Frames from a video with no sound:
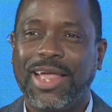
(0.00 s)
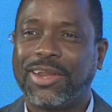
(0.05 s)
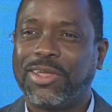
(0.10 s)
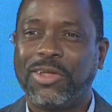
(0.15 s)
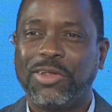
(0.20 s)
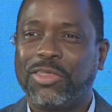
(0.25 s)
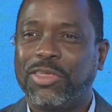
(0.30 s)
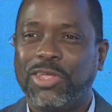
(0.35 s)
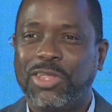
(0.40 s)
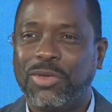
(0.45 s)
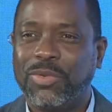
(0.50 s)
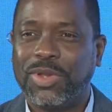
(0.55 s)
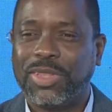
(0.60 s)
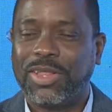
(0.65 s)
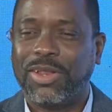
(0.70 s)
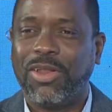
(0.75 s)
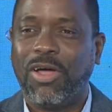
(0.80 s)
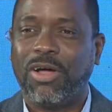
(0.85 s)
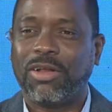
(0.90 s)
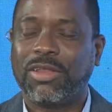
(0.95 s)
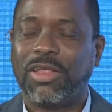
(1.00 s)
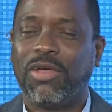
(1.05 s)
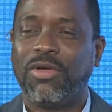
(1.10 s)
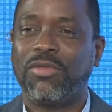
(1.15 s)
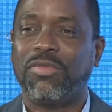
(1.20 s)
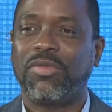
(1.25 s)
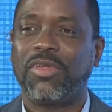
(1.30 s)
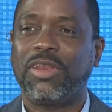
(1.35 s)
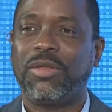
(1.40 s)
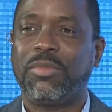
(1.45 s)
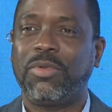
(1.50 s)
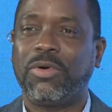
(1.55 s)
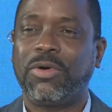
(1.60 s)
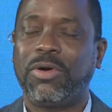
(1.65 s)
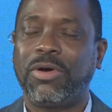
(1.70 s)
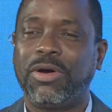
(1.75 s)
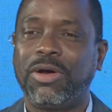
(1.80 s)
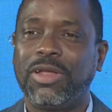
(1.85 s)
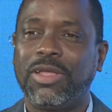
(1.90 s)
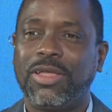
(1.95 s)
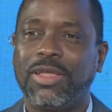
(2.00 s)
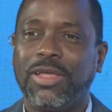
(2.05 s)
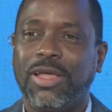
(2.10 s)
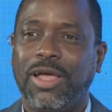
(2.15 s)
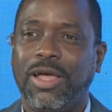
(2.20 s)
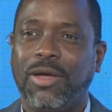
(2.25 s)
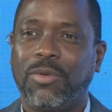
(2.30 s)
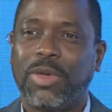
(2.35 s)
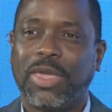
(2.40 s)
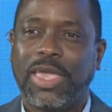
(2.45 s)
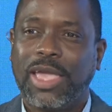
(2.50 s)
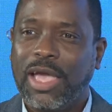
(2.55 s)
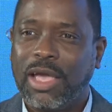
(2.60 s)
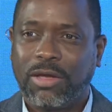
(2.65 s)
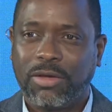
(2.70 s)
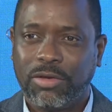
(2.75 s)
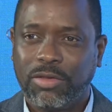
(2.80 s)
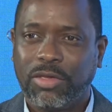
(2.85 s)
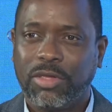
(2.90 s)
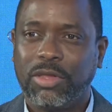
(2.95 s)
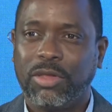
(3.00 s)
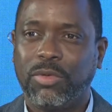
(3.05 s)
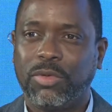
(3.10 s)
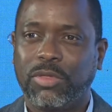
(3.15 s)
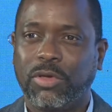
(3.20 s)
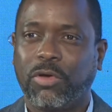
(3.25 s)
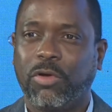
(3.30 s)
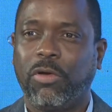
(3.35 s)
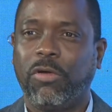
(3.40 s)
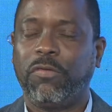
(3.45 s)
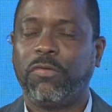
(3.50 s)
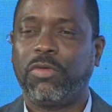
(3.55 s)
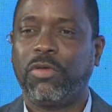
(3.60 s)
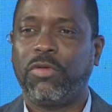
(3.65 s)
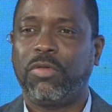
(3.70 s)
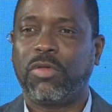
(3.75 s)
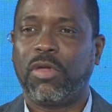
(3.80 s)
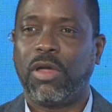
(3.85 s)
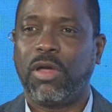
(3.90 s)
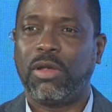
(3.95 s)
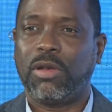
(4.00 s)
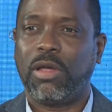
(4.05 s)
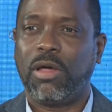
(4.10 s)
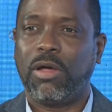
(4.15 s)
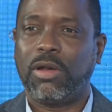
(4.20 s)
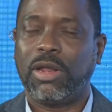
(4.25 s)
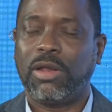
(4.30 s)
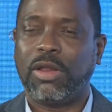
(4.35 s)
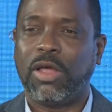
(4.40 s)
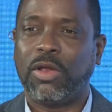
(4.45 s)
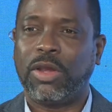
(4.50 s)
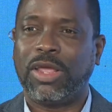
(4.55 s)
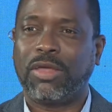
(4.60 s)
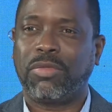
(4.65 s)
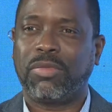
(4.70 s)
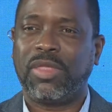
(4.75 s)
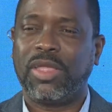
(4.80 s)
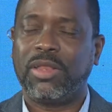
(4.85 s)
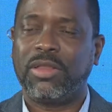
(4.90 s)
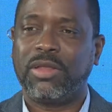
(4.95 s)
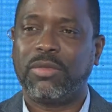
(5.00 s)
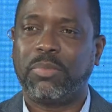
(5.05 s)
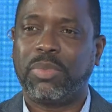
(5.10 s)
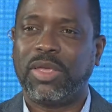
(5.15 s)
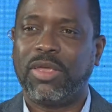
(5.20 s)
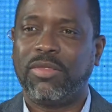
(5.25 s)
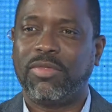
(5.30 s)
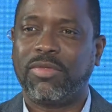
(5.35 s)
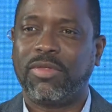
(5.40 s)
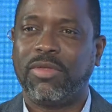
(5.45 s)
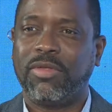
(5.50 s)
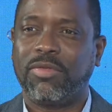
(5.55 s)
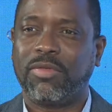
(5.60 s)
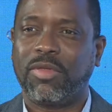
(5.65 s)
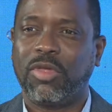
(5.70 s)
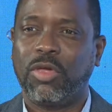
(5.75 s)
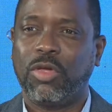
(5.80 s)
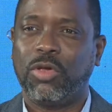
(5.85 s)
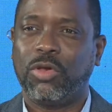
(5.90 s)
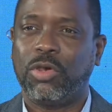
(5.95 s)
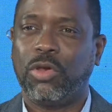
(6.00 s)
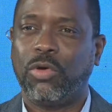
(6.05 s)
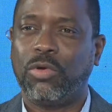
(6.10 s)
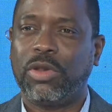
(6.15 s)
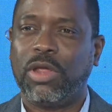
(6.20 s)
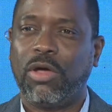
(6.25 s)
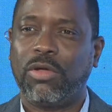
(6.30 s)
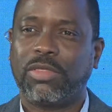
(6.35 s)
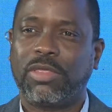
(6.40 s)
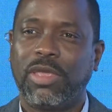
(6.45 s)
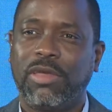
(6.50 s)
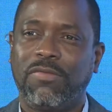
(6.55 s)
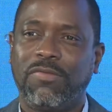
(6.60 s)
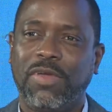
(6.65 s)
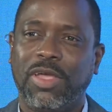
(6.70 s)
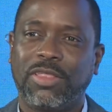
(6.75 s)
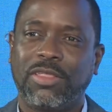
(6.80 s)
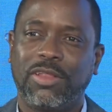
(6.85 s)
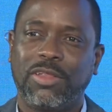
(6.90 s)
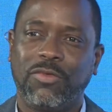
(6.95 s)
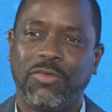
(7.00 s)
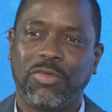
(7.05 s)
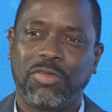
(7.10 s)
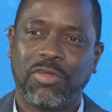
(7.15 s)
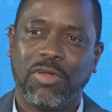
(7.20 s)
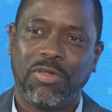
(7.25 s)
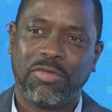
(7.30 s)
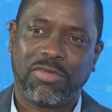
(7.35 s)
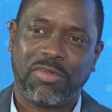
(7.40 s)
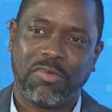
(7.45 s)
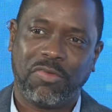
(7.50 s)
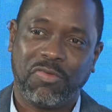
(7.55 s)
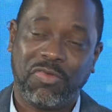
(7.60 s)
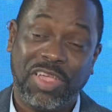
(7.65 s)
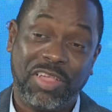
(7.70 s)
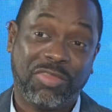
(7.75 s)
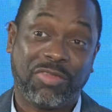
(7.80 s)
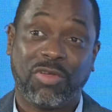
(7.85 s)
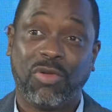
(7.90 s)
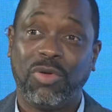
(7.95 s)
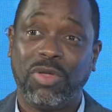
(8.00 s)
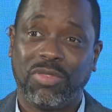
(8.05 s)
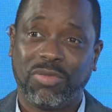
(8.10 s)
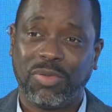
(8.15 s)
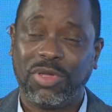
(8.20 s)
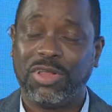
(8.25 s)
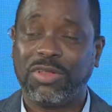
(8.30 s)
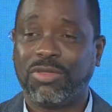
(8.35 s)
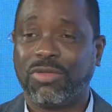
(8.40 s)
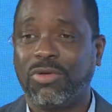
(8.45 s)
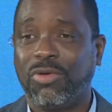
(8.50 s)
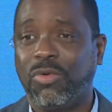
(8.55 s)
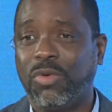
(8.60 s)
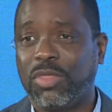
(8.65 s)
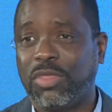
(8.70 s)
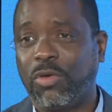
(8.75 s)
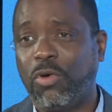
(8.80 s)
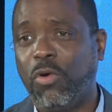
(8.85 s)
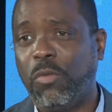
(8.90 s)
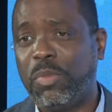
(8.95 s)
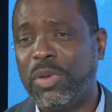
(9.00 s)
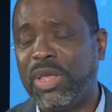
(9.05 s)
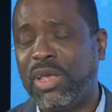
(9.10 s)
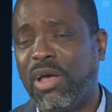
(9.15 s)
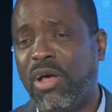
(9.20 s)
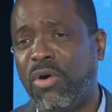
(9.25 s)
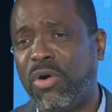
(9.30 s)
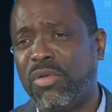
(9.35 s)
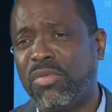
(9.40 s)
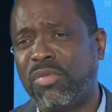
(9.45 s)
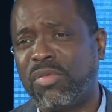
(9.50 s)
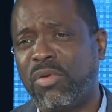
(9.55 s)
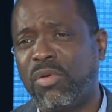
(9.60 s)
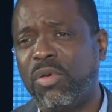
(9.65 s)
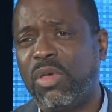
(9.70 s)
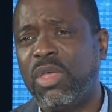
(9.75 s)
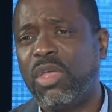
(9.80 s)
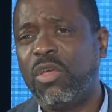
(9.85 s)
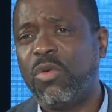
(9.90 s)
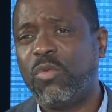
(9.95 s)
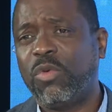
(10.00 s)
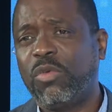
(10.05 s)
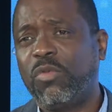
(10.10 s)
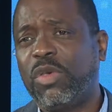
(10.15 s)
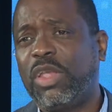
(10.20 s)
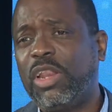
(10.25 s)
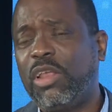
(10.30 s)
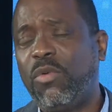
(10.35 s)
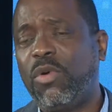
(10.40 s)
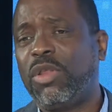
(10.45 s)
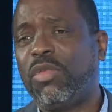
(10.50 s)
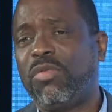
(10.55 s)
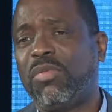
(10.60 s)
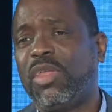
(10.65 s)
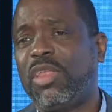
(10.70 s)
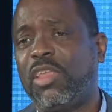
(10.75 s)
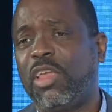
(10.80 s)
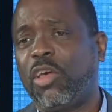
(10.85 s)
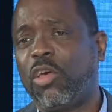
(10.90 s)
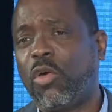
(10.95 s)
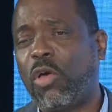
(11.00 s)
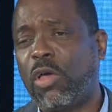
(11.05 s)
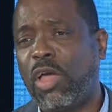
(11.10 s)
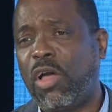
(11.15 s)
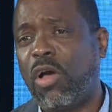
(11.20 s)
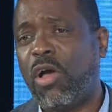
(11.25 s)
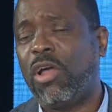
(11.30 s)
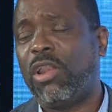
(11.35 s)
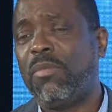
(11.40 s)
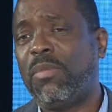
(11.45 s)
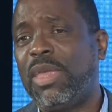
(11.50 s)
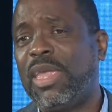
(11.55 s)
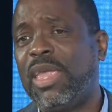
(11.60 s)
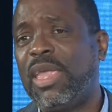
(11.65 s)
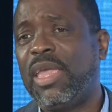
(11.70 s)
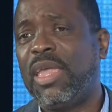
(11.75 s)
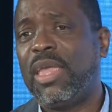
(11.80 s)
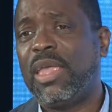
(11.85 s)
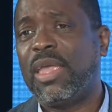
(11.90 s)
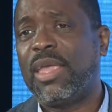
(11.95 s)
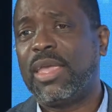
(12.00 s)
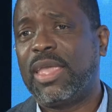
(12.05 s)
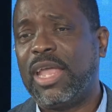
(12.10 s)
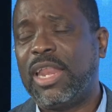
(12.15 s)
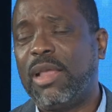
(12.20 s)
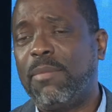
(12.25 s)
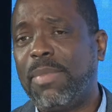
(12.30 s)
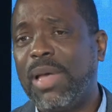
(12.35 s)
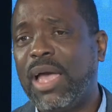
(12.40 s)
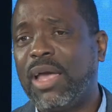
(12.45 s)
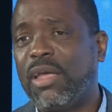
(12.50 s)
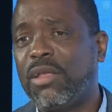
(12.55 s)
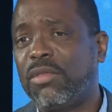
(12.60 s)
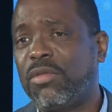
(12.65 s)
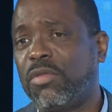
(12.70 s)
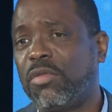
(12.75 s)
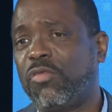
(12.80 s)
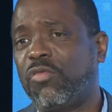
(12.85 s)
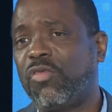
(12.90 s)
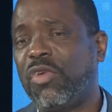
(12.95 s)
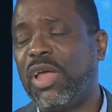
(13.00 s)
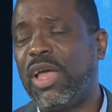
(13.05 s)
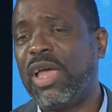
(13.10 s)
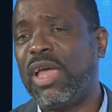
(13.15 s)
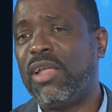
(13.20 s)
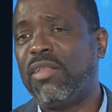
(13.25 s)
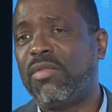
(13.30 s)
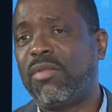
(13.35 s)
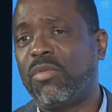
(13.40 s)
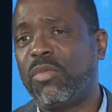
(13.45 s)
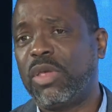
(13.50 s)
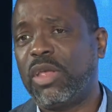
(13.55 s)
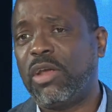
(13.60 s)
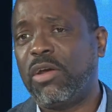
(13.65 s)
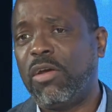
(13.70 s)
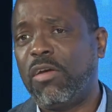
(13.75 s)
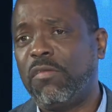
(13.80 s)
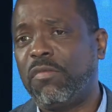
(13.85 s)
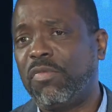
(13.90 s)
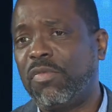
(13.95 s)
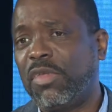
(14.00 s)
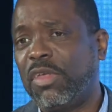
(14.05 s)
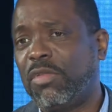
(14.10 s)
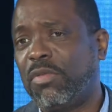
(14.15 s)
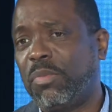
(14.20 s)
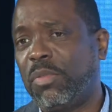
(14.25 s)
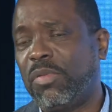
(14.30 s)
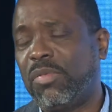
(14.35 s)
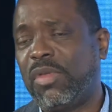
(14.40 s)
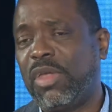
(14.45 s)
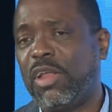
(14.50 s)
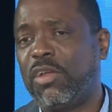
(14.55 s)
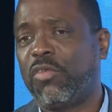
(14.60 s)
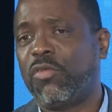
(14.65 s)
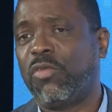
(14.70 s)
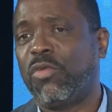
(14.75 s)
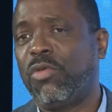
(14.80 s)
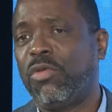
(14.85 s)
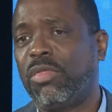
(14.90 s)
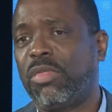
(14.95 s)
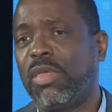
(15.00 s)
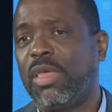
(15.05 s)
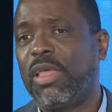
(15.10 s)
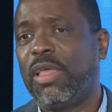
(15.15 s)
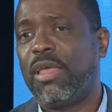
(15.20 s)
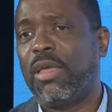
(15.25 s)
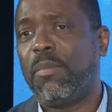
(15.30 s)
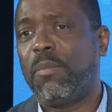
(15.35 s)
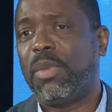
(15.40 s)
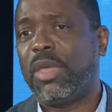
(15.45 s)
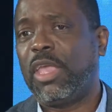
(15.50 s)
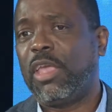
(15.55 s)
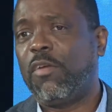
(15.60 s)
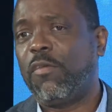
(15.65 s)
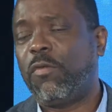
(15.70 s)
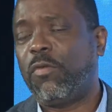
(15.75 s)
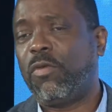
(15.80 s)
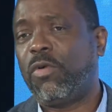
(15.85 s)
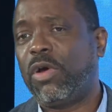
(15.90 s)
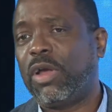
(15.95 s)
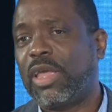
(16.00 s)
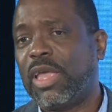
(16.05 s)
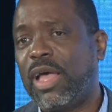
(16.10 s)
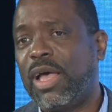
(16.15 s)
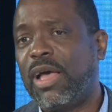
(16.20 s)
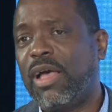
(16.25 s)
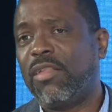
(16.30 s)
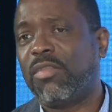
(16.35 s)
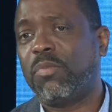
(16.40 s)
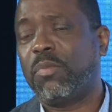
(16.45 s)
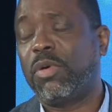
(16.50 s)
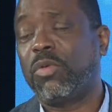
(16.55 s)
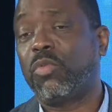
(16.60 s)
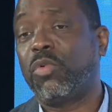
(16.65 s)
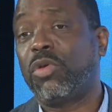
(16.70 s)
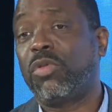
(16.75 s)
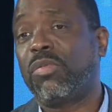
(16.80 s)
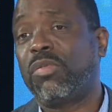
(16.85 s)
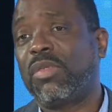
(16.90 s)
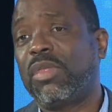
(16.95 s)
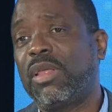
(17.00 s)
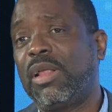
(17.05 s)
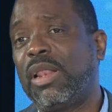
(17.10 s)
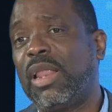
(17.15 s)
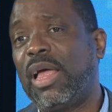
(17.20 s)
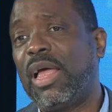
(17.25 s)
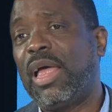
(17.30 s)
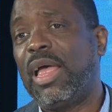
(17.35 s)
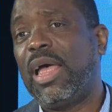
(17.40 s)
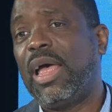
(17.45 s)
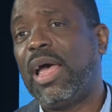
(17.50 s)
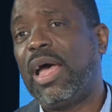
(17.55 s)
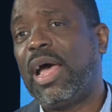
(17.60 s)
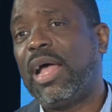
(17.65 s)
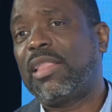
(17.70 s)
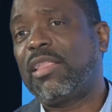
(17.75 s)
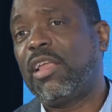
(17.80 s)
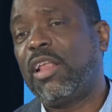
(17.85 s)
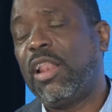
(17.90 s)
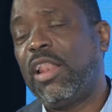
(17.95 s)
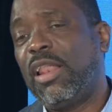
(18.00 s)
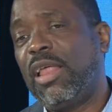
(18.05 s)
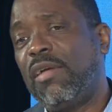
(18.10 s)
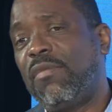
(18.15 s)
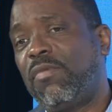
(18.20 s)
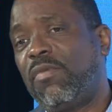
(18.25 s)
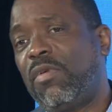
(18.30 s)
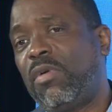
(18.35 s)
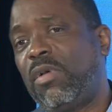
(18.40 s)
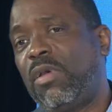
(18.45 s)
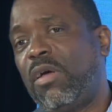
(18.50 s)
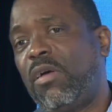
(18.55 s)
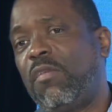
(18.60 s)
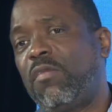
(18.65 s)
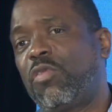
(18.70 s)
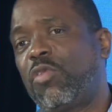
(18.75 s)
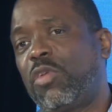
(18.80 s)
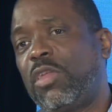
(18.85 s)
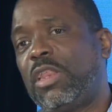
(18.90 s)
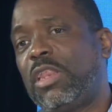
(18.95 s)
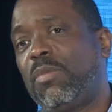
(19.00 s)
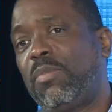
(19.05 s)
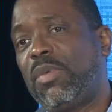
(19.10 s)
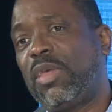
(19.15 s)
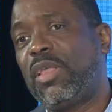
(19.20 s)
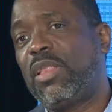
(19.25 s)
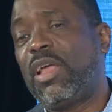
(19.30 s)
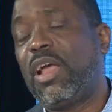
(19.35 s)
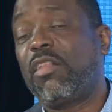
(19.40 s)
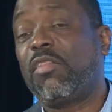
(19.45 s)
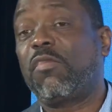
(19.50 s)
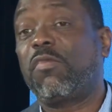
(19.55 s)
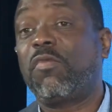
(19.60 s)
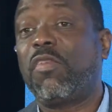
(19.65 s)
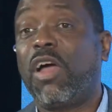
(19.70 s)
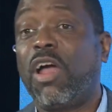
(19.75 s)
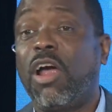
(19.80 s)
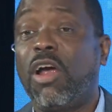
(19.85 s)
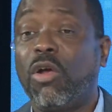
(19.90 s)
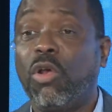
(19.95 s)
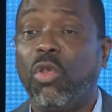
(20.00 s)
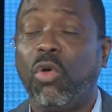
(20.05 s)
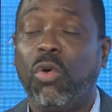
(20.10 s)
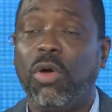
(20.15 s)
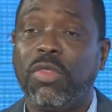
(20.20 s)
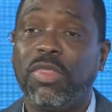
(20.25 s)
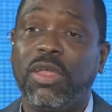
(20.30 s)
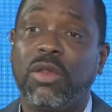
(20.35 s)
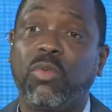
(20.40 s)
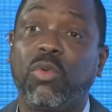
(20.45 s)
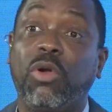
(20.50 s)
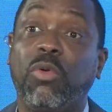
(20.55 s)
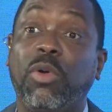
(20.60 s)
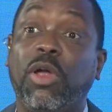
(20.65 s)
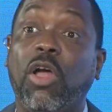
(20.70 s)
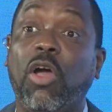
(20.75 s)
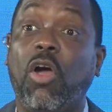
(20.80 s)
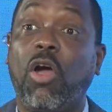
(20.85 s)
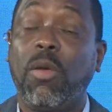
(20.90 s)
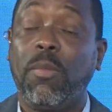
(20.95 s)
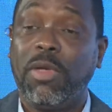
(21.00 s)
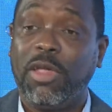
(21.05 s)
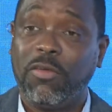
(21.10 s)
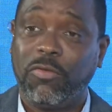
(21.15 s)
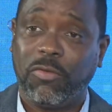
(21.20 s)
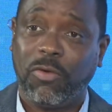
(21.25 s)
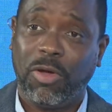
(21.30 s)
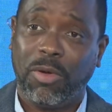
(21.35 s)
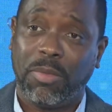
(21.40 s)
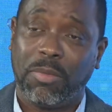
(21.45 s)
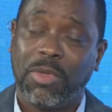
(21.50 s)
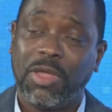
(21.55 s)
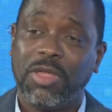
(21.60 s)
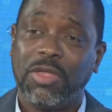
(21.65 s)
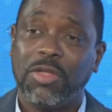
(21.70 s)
continue with the lockdowns anymore. We can't continue with the curfews on an extended basis. No doubt they affected the results of Fesco as well too with the opening hours. So we really want to see the economy getting back into strides, and we hear of 6% growth being forecast, but we're still at a level of GDP that's far lower than where we're coming from.